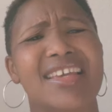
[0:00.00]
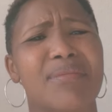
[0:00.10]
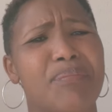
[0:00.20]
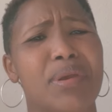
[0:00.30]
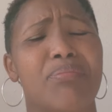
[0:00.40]

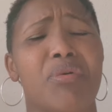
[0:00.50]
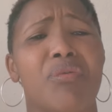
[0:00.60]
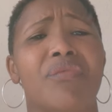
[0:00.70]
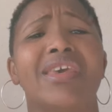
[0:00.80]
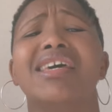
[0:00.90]
thing,
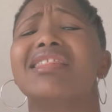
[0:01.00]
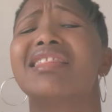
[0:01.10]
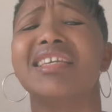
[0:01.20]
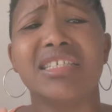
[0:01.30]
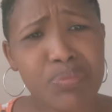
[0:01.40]
people,
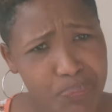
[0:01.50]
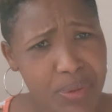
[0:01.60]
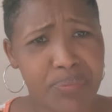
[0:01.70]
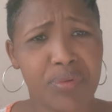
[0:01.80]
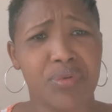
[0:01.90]

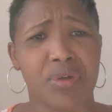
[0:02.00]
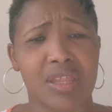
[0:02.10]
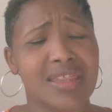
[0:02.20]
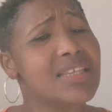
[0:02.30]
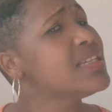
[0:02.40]

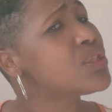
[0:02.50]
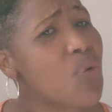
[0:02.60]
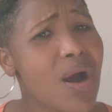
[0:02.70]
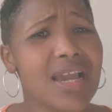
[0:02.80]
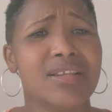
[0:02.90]
these
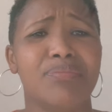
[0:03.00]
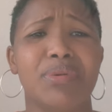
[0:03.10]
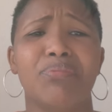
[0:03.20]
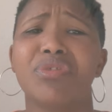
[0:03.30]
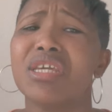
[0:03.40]
white
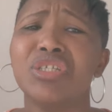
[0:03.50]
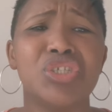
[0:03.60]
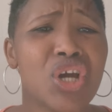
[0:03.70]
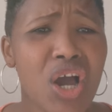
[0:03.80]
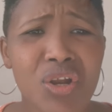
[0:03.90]
people, they
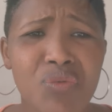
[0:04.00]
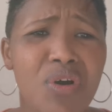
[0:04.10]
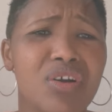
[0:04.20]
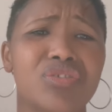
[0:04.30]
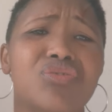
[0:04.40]
don't
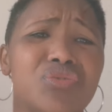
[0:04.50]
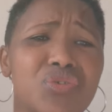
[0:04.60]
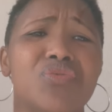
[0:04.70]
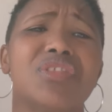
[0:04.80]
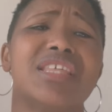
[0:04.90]
want to
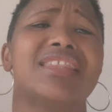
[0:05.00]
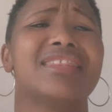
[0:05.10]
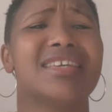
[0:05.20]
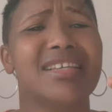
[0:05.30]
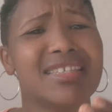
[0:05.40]
do the
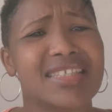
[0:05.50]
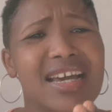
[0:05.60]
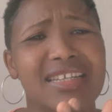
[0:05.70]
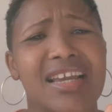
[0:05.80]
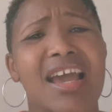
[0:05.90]
things
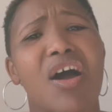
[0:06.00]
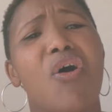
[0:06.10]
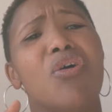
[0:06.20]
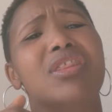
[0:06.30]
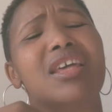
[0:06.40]
that,
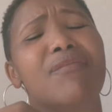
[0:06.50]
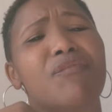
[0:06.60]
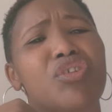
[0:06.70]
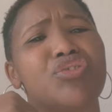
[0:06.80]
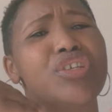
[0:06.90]
or the
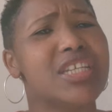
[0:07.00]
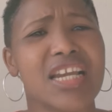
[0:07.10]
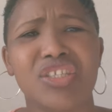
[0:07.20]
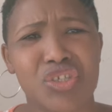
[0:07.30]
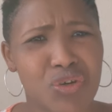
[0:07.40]

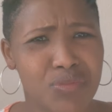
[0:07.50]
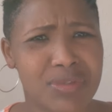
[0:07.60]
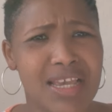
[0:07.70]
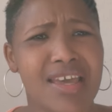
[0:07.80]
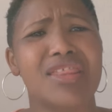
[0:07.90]
volunteer
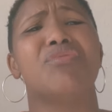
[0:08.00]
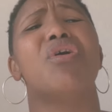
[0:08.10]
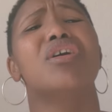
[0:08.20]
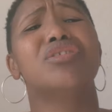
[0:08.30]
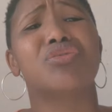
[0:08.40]
jobs. They
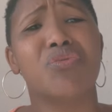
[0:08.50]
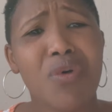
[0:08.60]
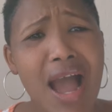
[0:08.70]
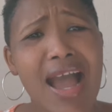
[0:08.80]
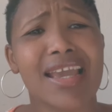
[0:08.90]
want to
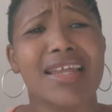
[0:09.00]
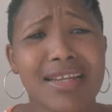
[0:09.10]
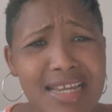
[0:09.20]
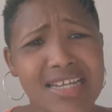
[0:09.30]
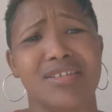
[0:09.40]
work
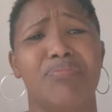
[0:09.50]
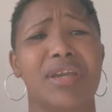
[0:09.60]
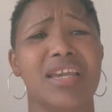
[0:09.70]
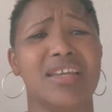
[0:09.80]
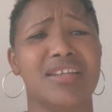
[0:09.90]
and get
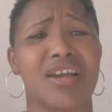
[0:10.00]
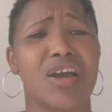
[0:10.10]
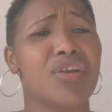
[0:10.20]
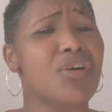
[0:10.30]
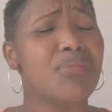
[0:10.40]
paid.
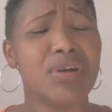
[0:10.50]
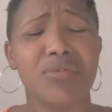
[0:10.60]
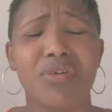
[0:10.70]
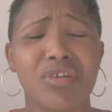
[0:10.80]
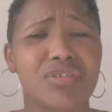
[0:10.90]
Nobody
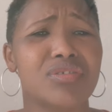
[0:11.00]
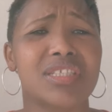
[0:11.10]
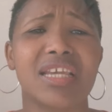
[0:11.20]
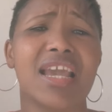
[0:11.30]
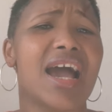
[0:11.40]
want to
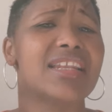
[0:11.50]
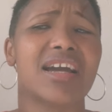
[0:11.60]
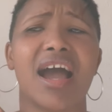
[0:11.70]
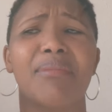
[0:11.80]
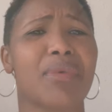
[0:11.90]
say that
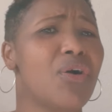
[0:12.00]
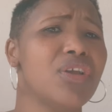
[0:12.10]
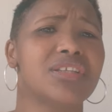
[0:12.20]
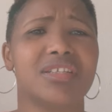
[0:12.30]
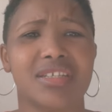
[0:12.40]
I'm
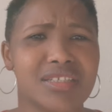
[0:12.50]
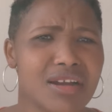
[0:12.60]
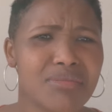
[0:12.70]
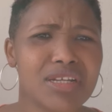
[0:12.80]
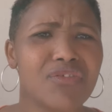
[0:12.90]
going in
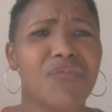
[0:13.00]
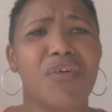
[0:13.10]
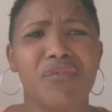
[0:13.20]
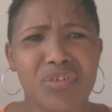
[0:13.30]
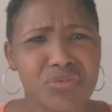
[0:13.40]
Germany
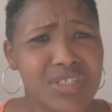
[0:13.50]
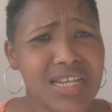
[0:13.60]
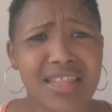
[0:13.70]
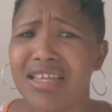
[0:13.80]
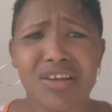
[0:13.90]
for
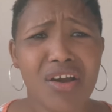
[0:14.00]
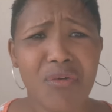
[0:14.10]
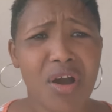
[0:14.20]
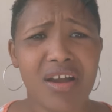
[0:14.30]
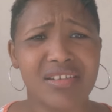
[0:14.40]
volunteer. They
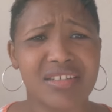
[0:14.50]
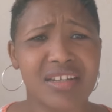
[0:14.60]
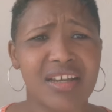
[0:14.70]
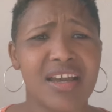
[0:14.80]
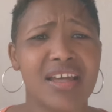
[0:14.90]
don't want.
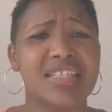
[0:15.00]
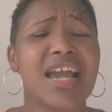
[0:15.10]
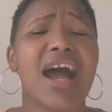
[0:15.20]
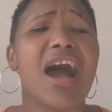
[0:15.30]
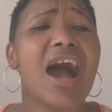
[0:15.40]
There
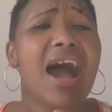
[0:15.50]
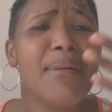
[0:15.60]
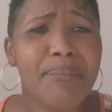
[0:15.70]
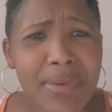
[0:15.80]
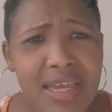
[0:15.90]

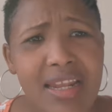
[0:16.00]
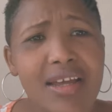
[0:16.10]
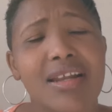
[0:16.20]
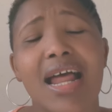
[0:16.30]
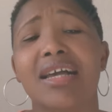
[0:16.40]
are many
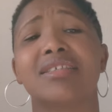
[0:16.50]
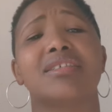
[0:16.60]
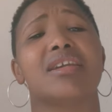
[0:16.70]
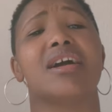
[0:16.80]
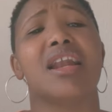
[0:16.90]

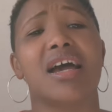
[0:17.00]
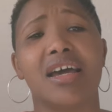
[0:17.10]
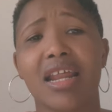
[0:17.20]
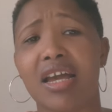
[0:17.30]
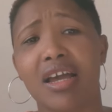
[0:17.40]
lazy,
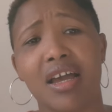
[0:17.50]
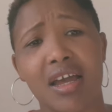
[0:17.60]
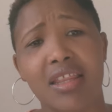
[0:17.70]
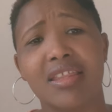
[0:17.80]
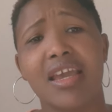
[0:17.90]

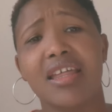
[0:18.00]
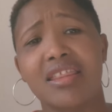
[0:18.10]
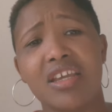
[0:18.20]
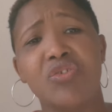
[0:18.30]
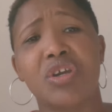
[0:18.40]

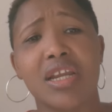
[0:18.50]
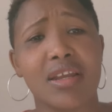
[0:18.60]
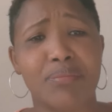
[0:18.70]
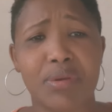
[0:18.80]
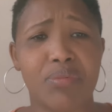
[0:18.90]
the
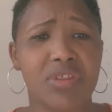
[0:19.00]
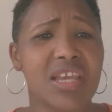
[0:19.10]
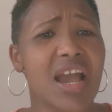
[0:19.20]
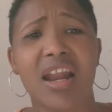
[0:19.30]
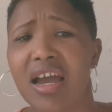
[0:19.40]
Ukraine people, they
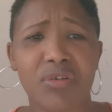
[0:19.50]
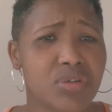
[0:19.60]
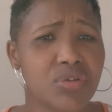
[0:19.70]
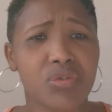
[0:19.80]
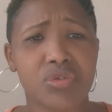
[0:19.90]
are allowed
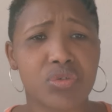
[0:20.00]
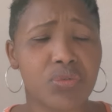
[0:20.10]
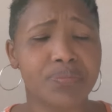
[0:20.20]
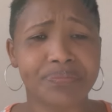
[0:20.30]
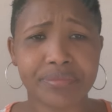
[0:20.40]

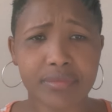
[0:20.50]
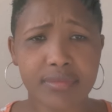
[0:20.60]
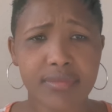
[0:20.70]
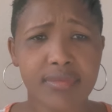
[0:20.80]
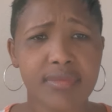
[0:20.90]

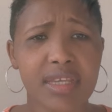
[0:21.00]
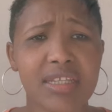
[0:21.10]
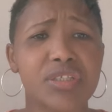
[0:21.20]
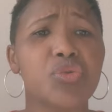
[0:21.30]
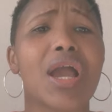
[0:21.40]

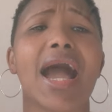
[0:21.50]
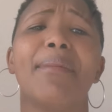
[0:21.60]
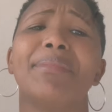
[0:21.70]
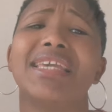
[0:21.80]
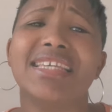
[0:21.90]
to
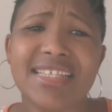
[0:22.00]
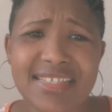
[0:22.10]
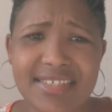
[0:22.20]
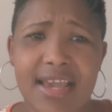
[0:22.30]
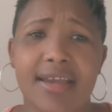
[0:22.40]
come
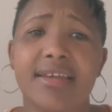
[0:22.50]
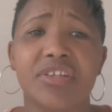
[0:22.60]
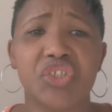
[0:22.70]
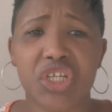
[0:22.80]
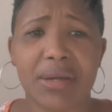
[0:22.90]
easier
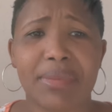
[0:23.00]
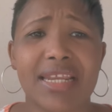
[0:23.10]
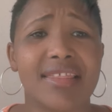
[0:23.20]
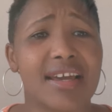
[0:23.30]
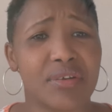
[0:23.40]
in
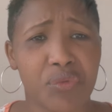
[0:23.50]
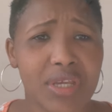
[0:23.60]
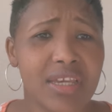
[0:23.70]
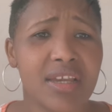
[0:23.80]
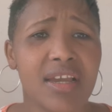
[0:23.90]
Germany than
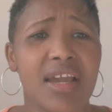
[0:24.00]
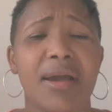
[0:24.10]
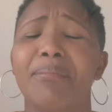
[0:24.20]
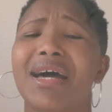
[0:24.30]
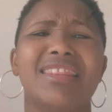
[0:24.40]
we,
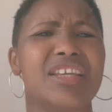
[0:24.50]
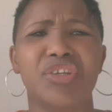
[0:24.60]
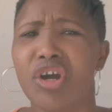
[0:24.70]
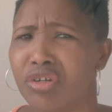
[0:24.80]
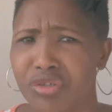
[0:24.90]
but they
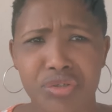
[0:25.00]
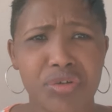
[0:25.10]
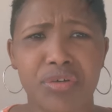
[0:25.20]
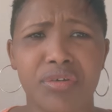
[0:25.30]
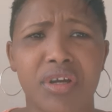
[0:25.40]
don't
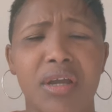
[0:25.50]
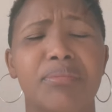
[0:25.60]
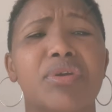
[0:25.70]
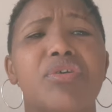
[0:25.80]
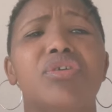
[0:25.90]
do.
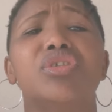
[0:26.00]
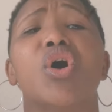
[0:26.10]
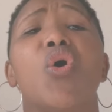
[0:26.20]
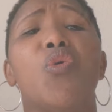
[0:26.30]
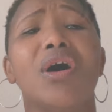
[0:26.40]
Because
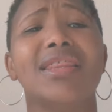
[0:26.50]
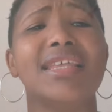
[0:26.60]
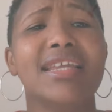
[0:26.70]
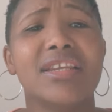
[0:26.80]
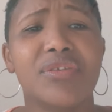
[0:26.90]
what
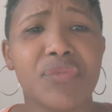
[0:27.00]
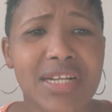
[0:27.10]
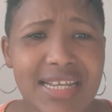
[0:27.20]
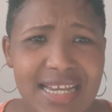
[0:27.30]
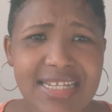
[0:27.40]
they
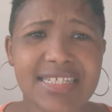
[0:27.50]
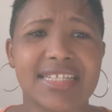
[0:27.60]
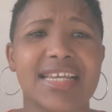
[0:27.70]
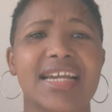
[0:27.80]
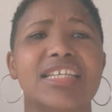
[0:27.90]
will get
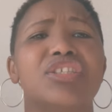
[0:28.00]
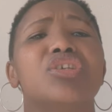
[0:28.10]
here, it's